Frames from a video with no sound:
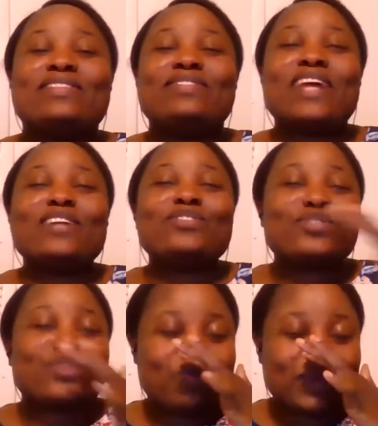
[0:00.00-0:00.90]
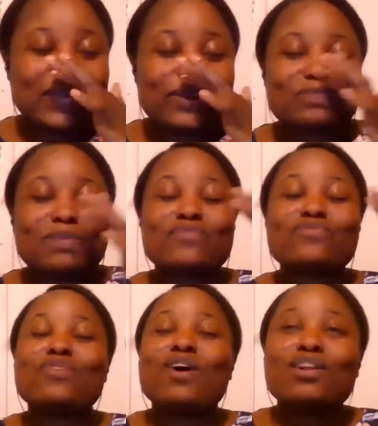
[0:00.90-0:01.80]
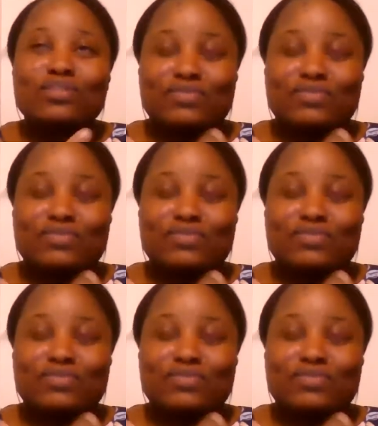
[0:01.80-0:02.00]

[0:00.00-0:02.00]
not just the prayers, but through all